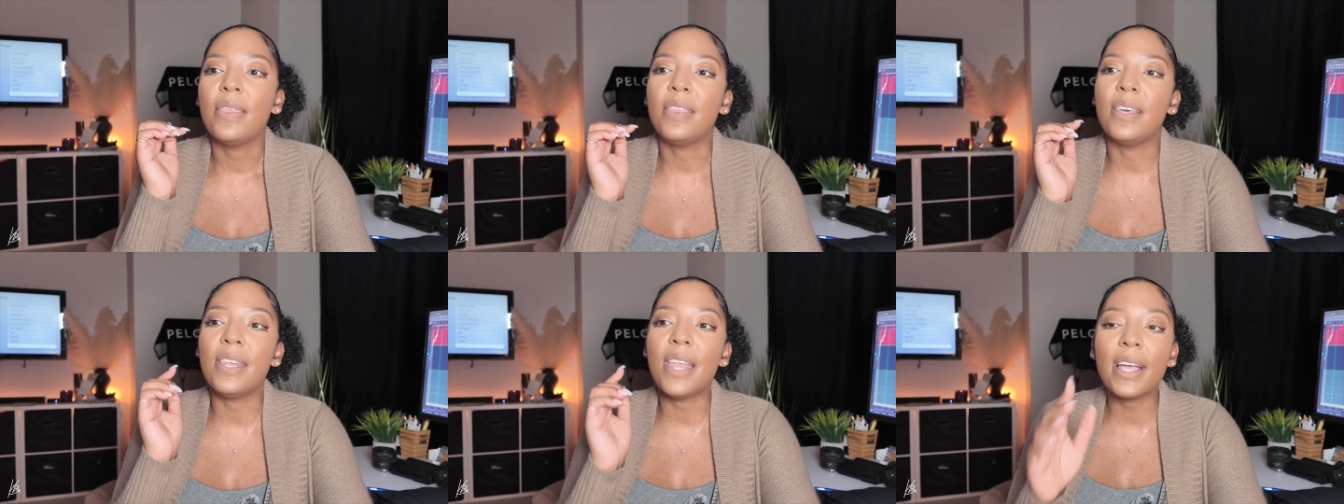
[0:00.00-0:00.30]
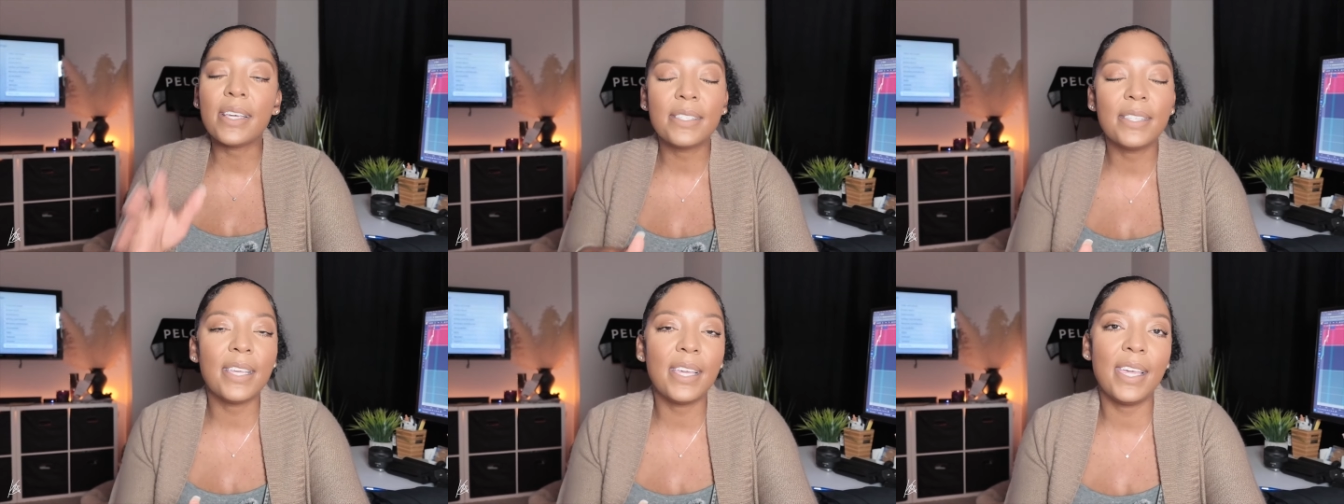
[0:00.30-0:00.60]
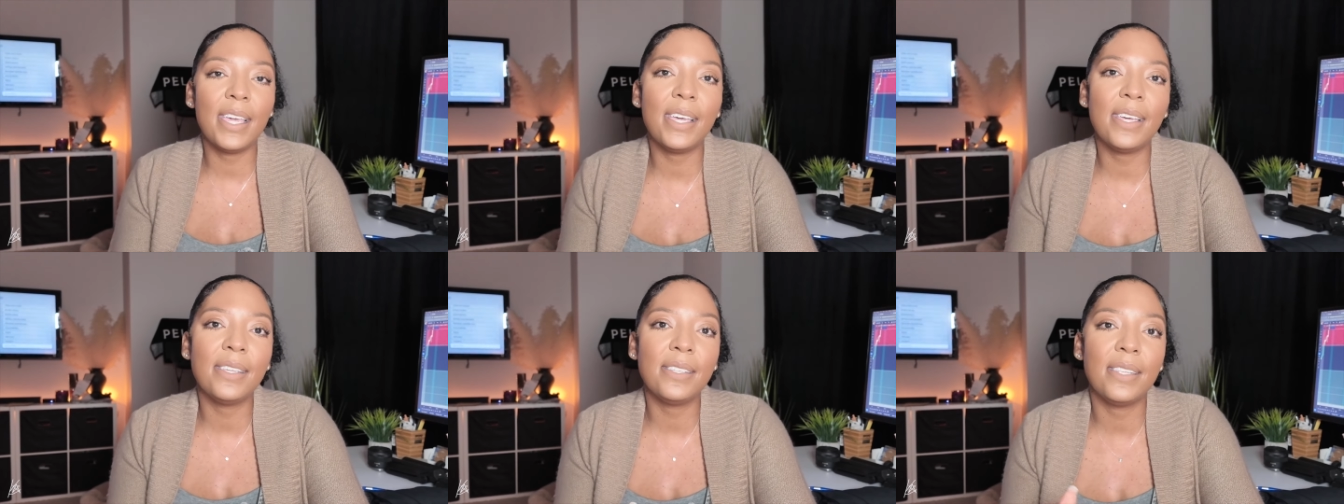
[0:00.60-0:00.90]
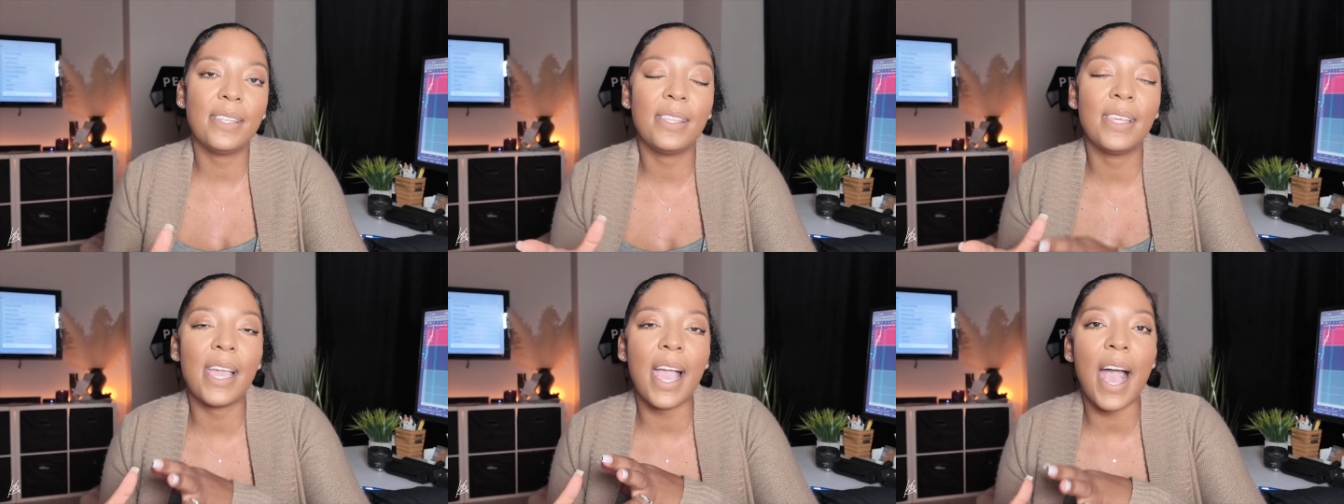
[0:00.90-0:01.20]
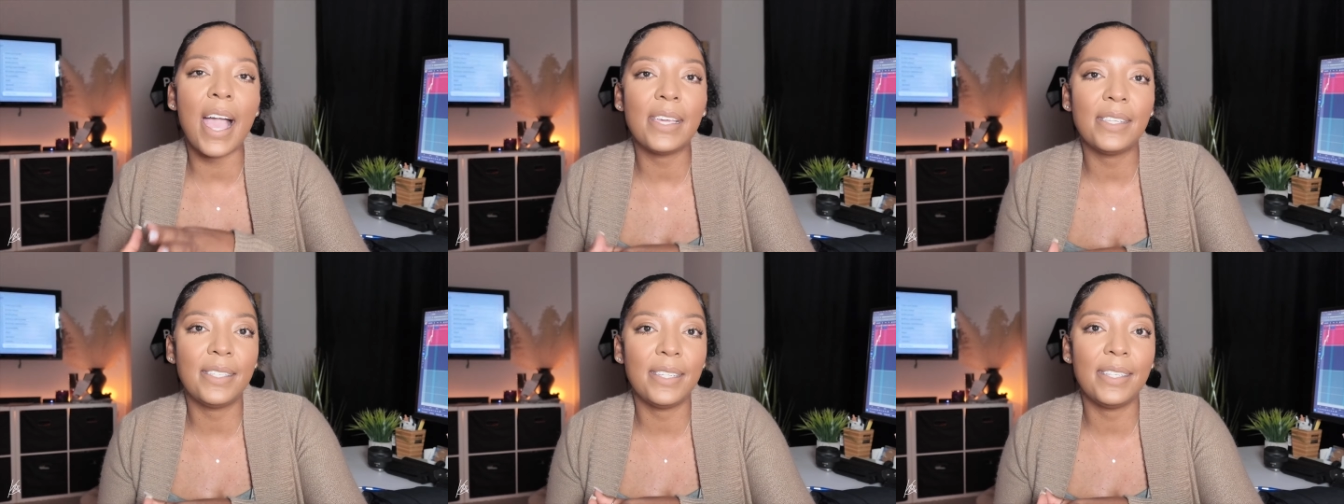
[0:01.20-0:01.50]
The next thing is the
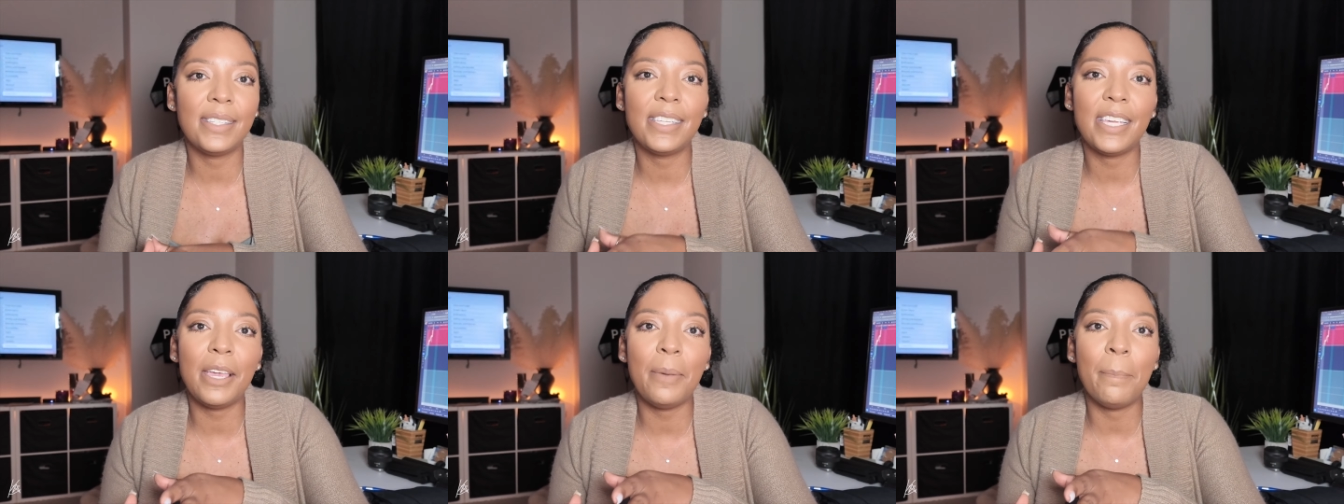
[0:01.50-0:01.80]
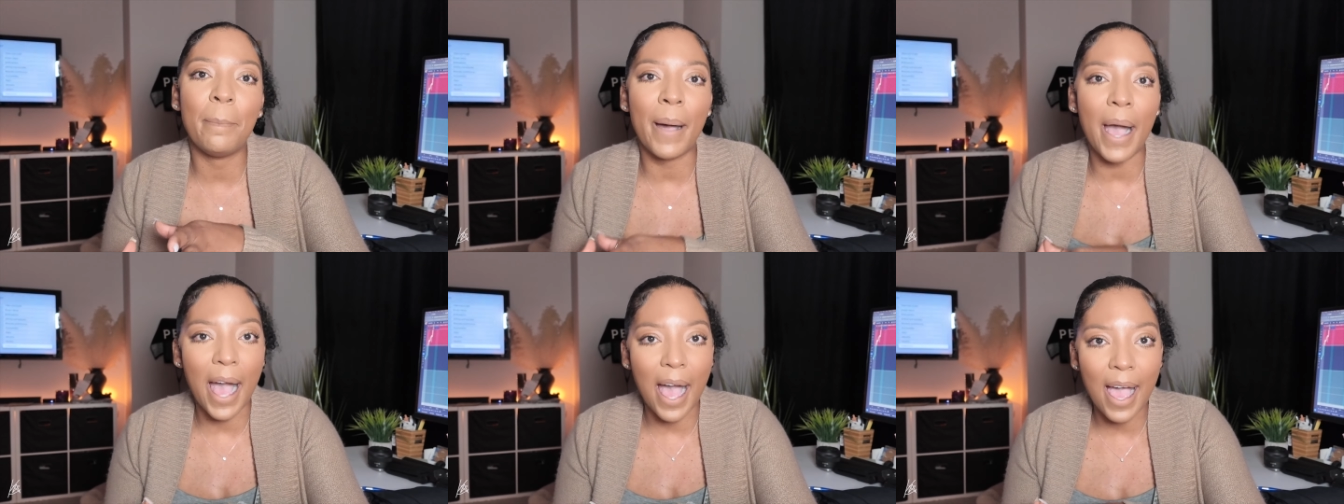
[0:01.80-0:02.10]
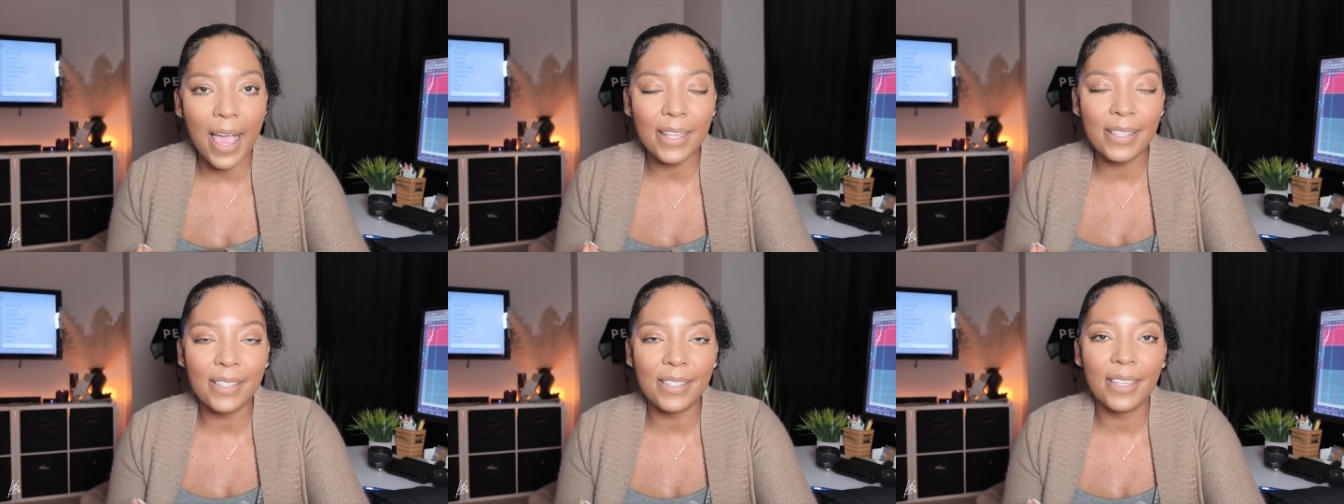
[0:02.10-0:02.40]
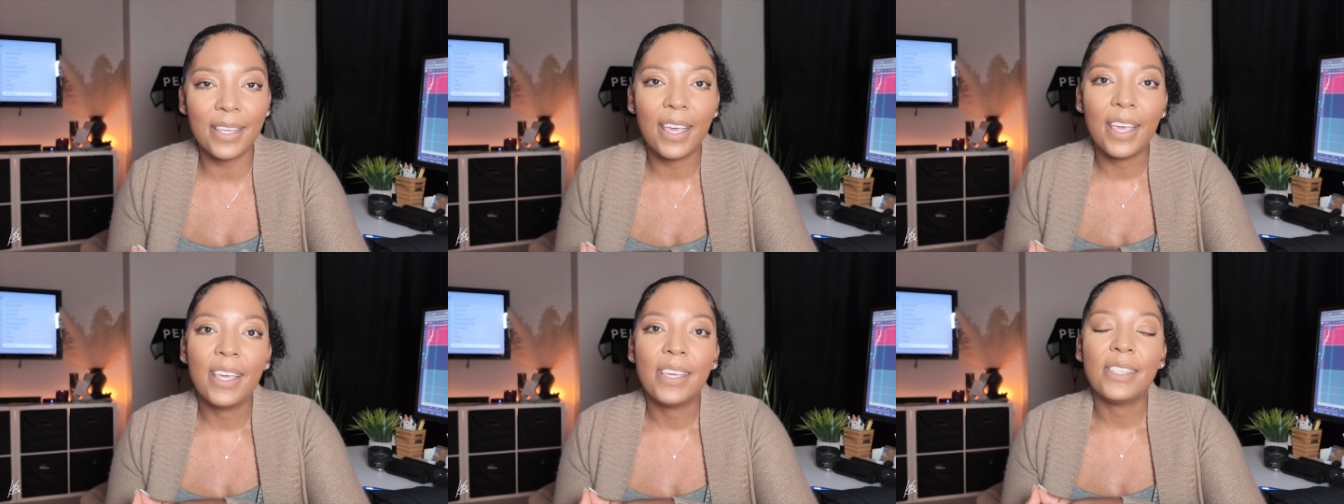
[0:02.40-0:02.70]
ICT bot.